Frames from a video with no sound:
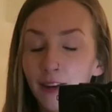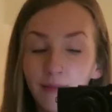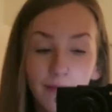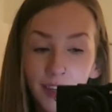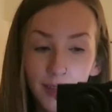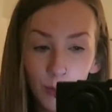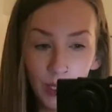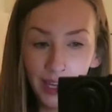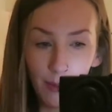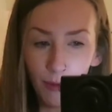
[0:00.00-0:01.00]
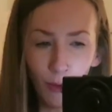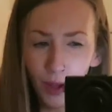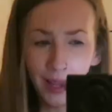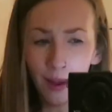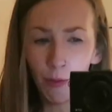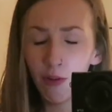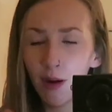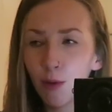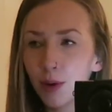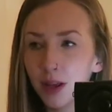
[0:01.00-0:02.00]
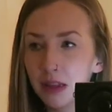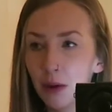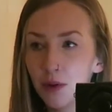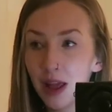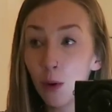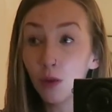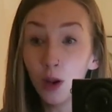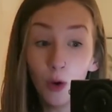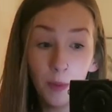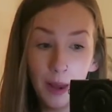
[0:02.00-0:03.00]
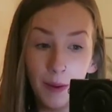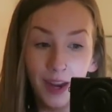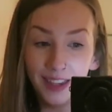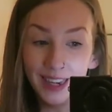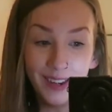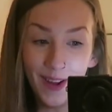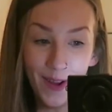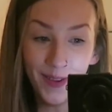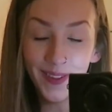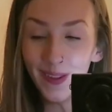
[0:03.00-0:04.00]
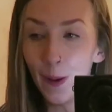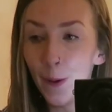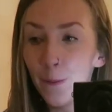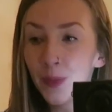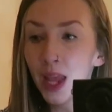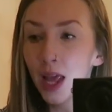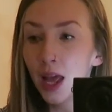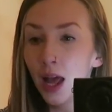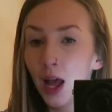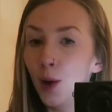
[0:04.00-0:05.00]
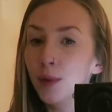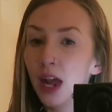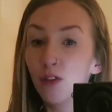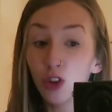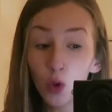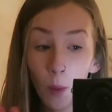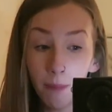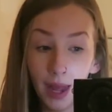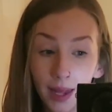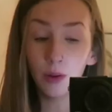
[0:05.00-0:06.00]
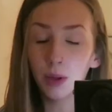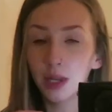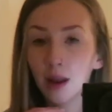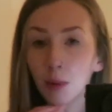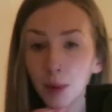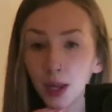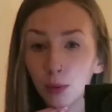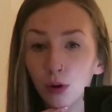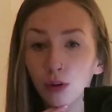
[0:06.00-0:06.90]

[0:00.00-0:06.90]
and I didn't want to take my vlogging camera out because I was out with a lot of people I didn't know. So um, yeah, I've just gotten back. I'm going to take my makeup